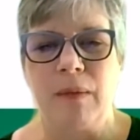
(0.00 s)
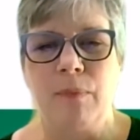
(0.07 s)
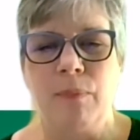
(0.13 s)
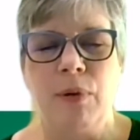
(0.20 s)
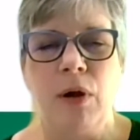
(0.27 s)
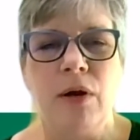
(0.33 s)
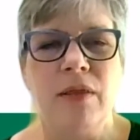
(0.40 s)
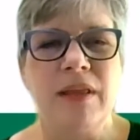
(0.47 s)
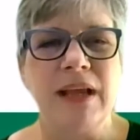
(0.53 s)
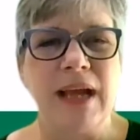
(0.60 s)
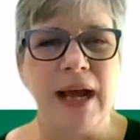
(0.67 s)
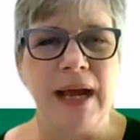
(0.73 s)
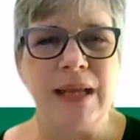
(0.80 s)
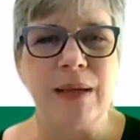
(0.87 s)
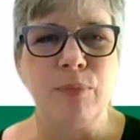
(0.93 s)
Part of the
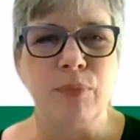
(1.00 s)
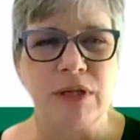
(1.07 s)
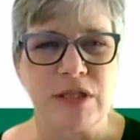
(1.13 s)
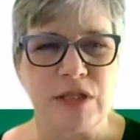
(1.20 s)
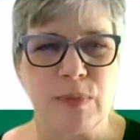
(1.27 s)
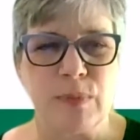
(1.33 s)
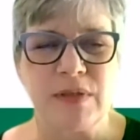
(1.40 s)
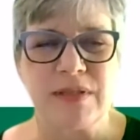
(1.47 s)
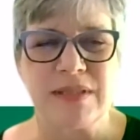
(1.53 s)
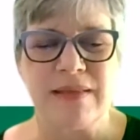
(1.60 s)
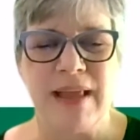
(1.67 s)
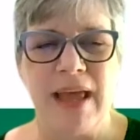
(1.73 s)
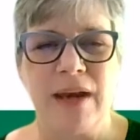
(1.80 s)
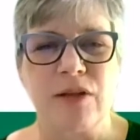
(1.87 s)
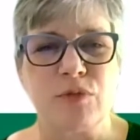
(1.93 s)
guiding principles in
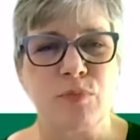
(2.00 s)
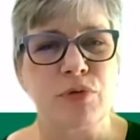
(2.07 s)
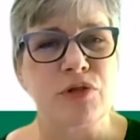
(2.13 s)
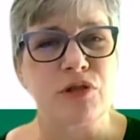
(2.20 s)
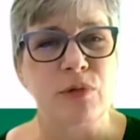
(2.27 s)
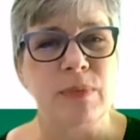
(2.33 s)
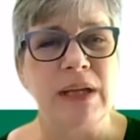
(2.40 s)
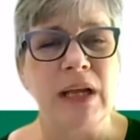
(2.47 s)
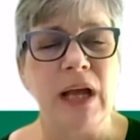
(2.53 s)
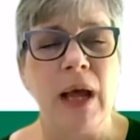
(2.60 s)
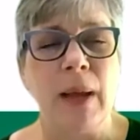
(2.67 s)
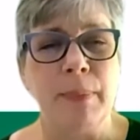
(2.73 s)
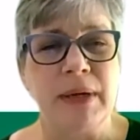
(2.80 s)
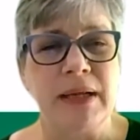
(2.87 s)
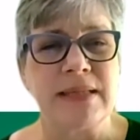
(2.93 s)
that is presuming
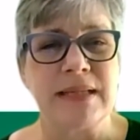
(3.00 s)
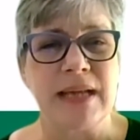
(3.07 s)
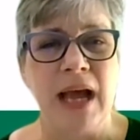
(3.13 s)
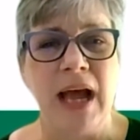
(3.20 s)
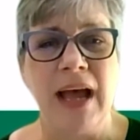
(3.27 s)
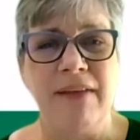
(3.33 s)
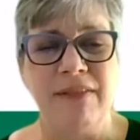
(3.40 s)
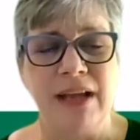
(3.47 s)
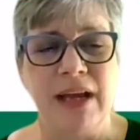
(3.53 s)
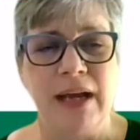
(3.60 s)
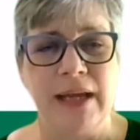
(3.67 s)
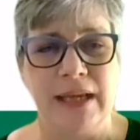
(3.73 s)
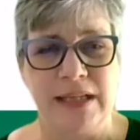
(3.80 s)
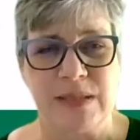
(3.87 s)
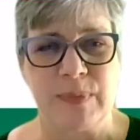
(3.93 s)
competence and having
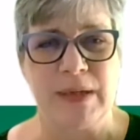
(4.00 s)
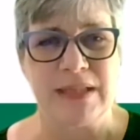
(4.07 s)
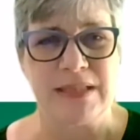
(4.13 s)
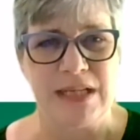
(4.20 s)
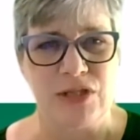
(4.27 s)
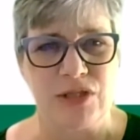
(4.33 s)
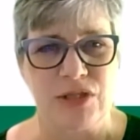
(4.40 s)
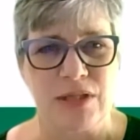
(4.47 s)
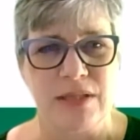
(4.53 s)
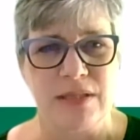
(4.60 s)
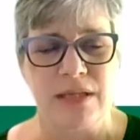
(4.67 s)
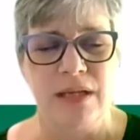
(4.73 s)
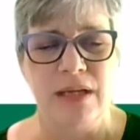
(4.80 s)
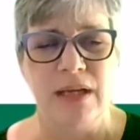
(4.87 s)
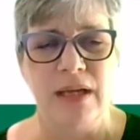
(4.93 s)
high
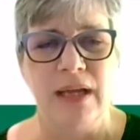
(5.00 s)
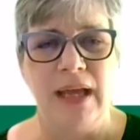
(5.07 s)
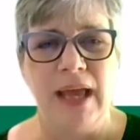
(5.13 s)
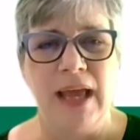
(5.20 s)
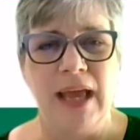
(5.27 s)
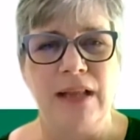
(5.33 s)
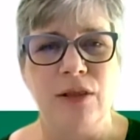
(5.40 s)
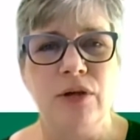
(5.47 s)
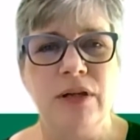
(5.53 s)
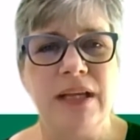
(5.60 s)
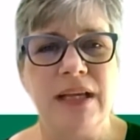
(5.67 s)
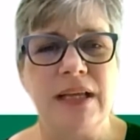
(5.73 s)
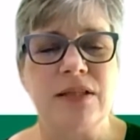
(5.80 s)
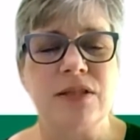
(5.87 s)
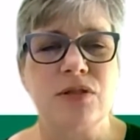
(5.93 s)
expectations, and
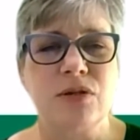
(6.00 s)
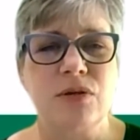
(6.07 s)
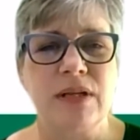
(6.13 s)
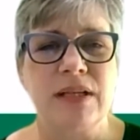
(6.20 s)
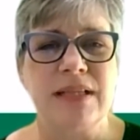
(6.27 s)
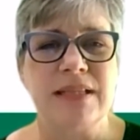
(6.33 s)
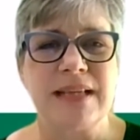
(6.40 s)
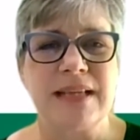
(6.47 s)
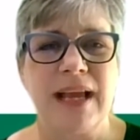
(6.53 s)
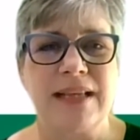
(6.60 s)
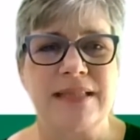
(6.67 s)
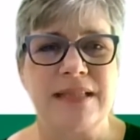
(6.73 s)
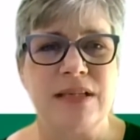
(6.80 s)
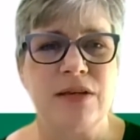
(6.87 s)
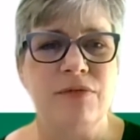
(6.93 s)
looking at students
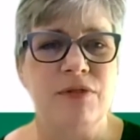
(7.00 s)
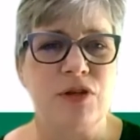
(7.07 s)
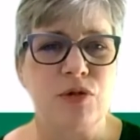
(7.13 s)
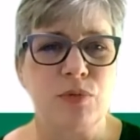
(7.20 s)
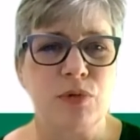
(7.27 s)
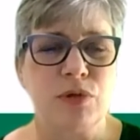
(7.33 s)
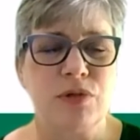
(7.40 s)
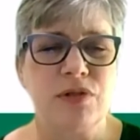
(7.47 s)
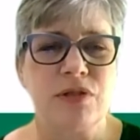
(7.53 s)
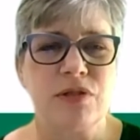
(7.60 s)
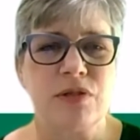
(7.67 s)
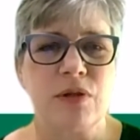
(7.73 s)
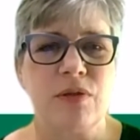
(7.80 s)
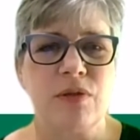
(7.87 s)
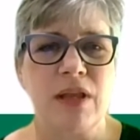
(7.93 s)
as individuals
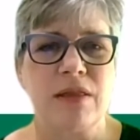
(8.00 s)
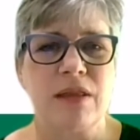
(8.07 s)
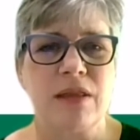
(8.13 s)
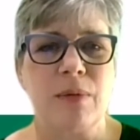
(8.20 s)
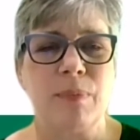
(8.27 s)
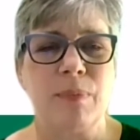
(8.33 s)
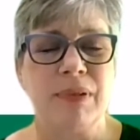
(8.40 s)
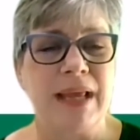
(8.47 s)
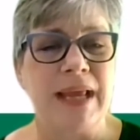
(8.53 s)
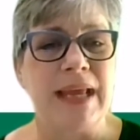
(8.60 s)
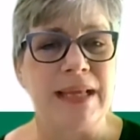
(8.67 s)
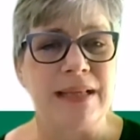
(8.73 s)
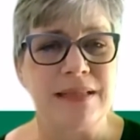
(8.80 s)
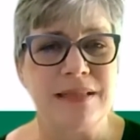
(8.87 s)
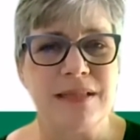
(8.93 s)
so that their
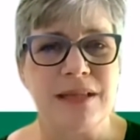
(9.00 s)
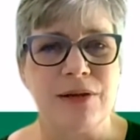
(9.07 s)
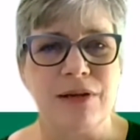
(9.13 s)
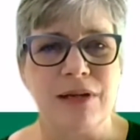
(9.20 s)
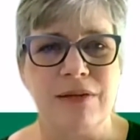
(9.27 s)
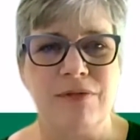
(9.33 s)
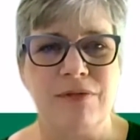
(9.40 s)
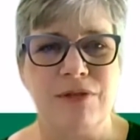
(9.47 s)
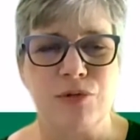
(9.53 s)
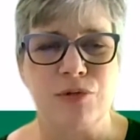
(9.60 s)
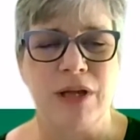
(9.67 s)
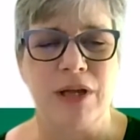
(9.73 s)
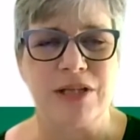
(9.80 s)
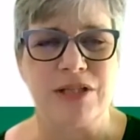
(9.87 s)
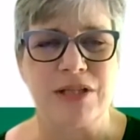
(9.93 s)
plans, their individual
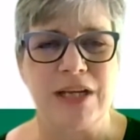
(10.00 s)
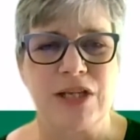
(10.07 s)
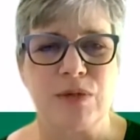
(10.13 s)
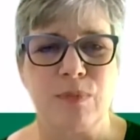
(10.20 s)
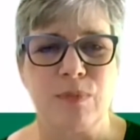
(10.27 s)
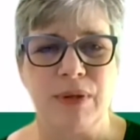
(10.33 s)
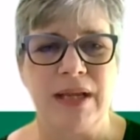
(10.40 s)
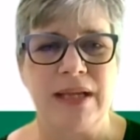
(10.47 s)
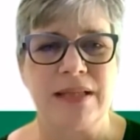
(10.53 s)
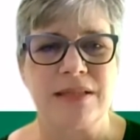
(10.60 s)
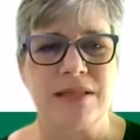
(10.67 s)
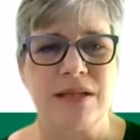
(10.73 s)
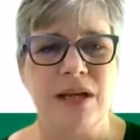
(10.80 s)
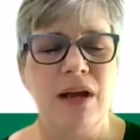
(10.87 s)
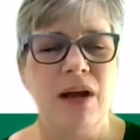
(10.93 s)
education
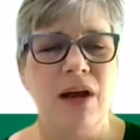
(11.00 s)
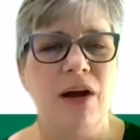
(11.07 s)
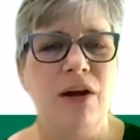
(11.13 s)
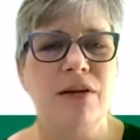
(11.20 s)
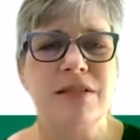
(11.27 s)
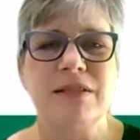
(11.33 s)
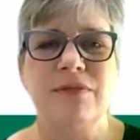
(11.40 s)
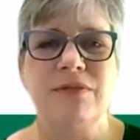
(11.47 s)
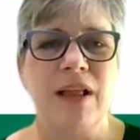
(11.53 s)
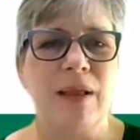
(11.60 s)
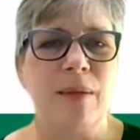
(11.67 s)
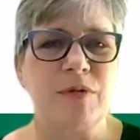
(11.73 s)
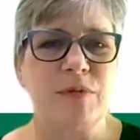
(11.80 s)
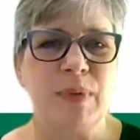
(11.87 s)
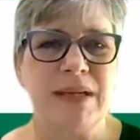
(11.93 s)
plans, aren't
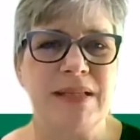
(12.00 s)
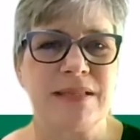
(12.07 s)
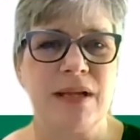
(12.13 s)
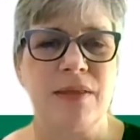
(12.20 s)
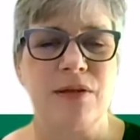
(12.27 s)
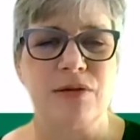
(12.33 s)
developed based on their